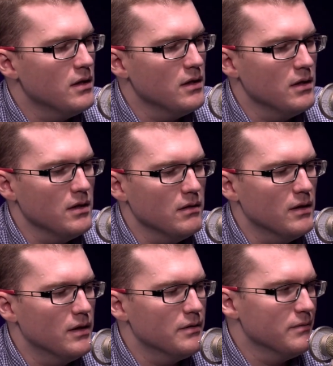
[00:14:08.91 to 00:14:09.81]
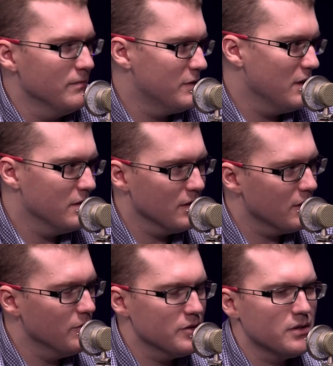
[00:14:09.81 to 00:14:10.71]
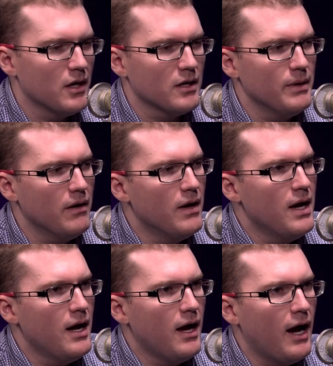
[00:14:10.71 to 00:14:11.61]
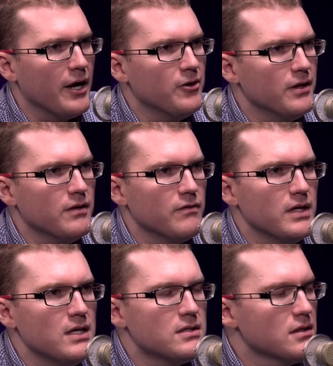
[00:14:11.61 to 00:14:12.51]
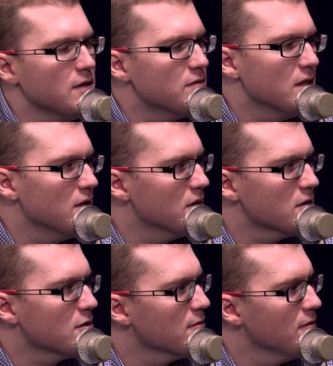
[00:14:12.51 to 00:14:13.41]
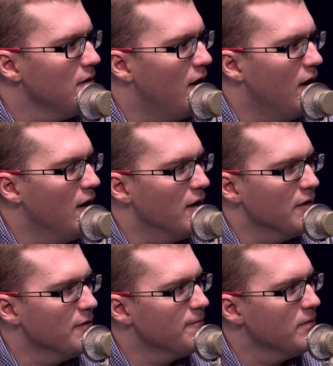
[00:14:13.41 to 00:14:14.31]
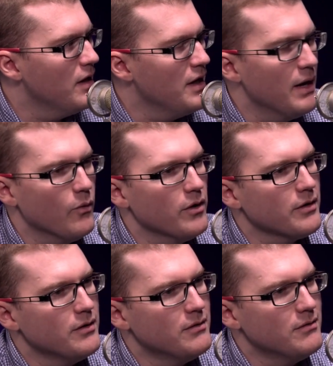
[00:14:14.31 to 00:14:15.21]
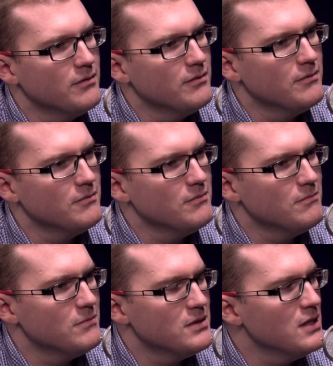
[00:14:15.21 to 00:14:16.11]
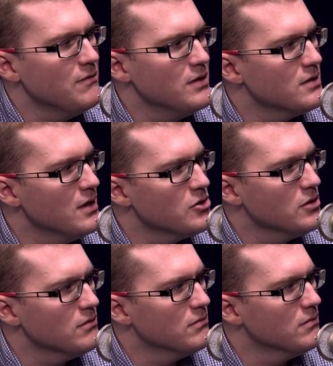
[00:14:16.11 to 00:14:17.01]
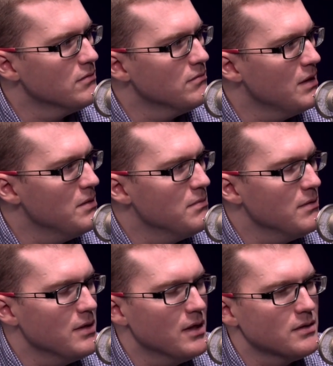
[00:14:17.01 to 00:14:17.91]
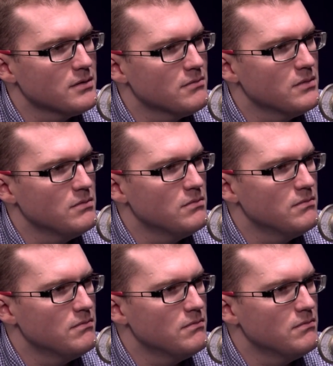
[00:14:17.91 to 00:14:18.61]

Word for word: the uh, scenes like you were just talking about, I could e easily have seen this on a network, yeah, TV station, maybe in PBS, yeah,